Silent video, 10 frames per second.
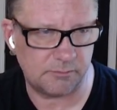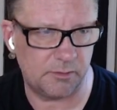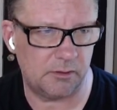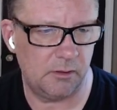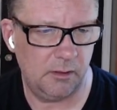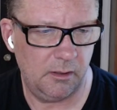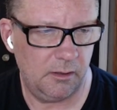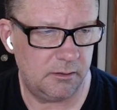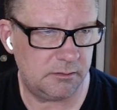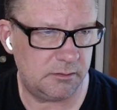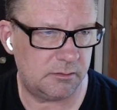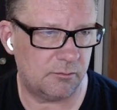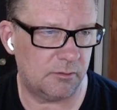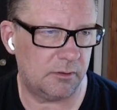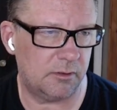But this is a
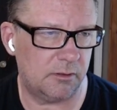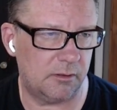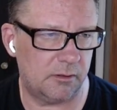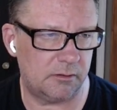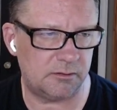really good,